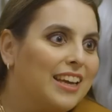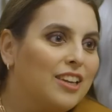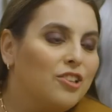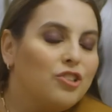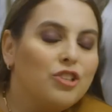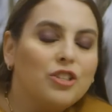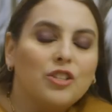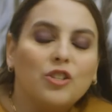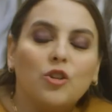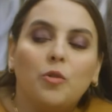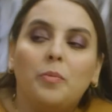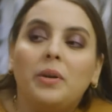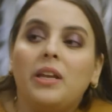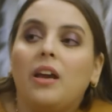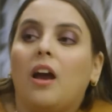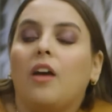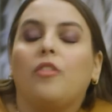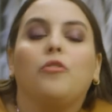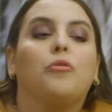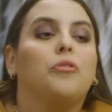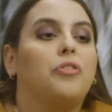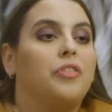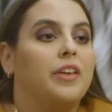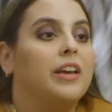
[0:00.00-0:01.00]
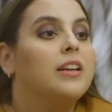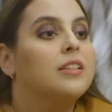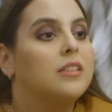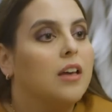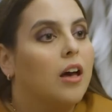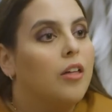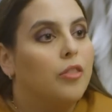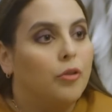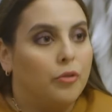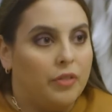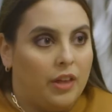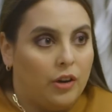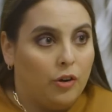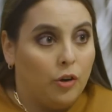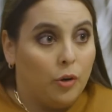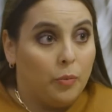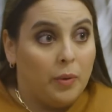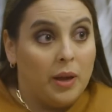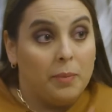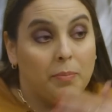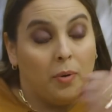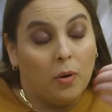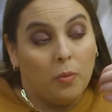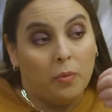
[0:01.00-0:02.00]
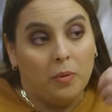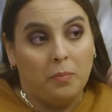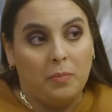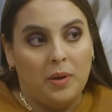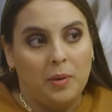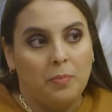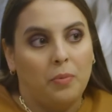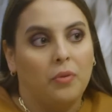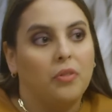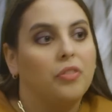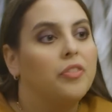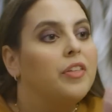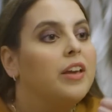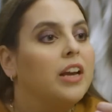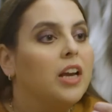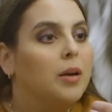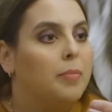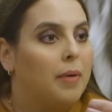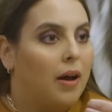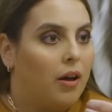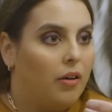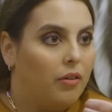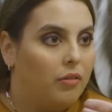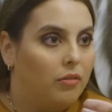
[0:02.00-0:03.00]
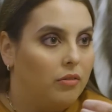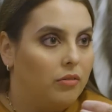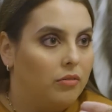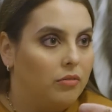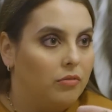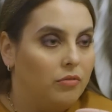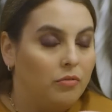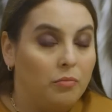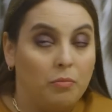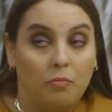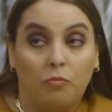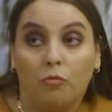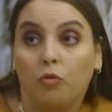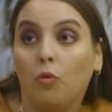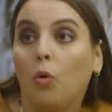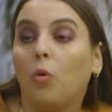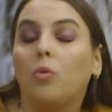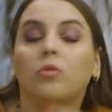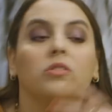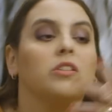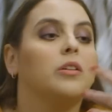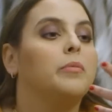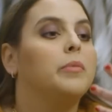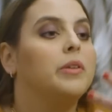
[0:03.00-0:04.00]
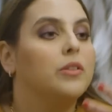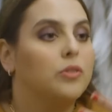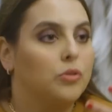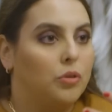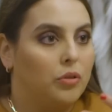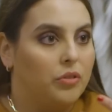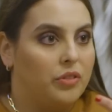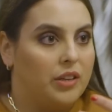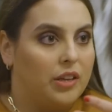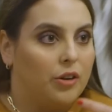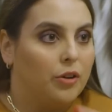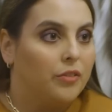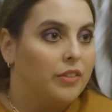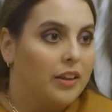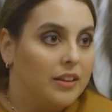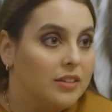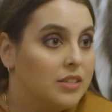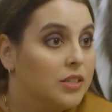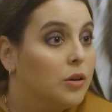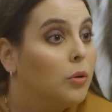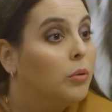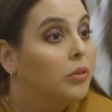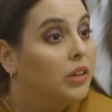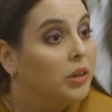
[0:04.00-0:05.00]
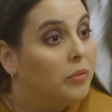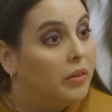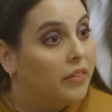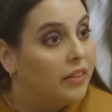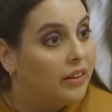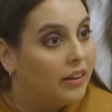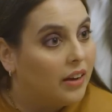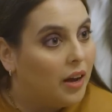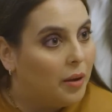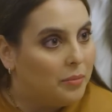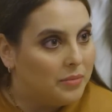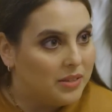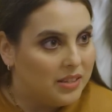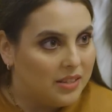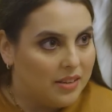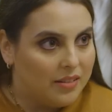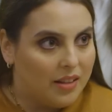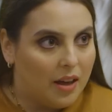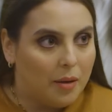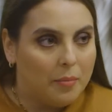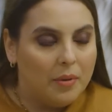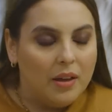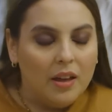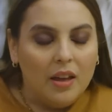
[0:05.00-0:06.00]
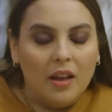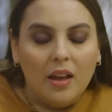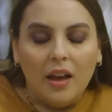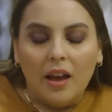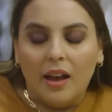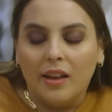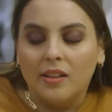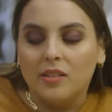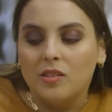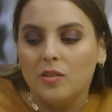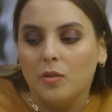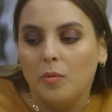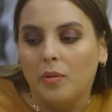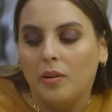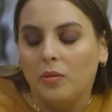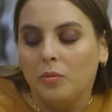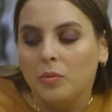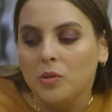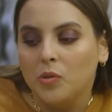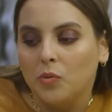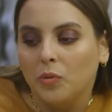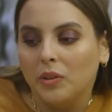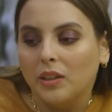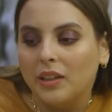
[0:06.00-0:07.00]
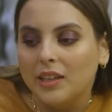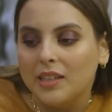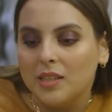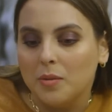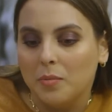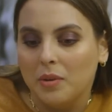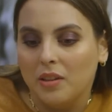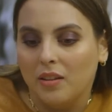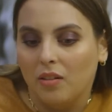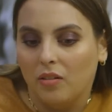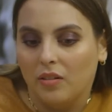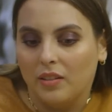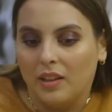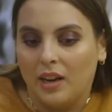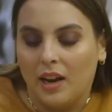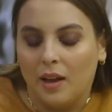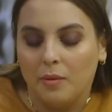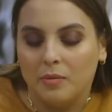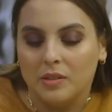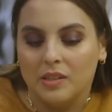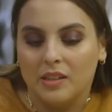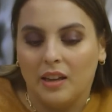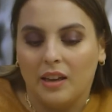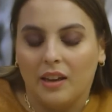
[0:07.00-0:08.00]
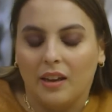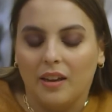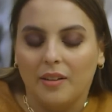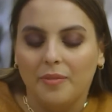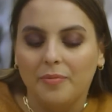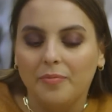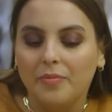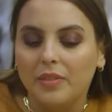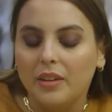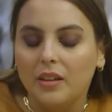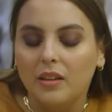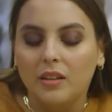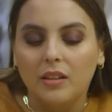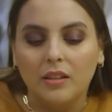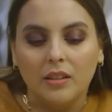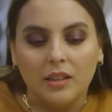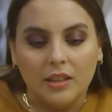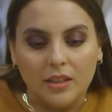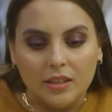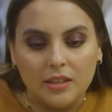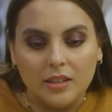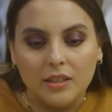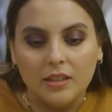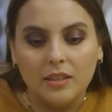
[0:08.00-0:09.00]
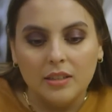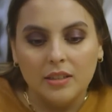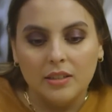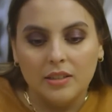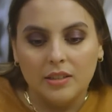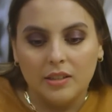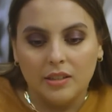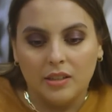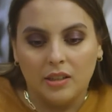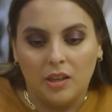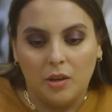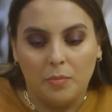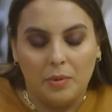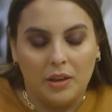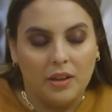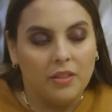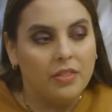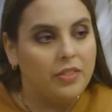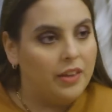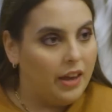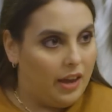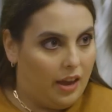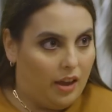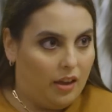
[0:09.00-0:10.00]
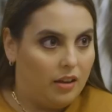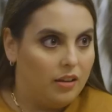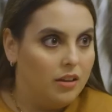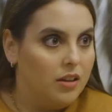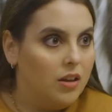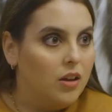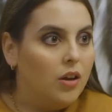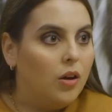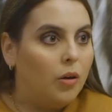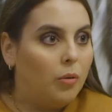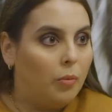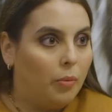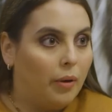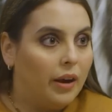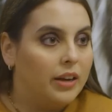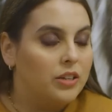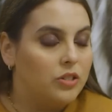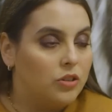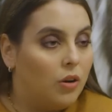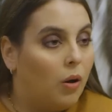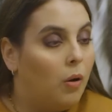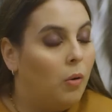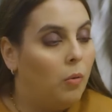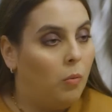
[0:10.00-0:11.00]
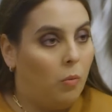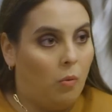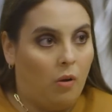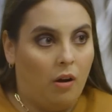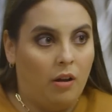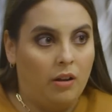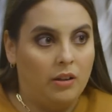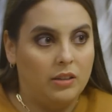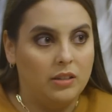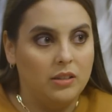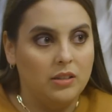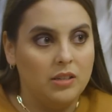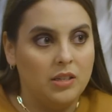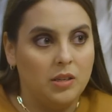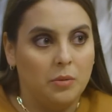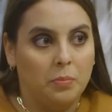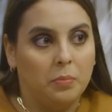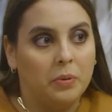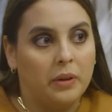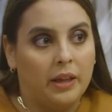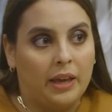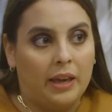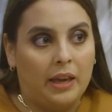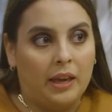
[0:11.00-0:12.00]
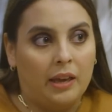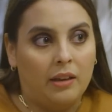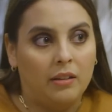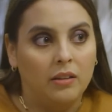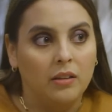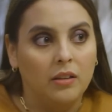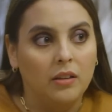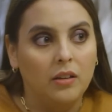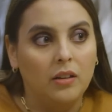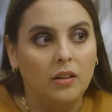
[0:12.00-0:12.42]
and she's so many other things other than her weight. But when people think about roles in musical theater, that's the only one that comes to them. And so it was really something that I was this is going to be a thing where I don't want to play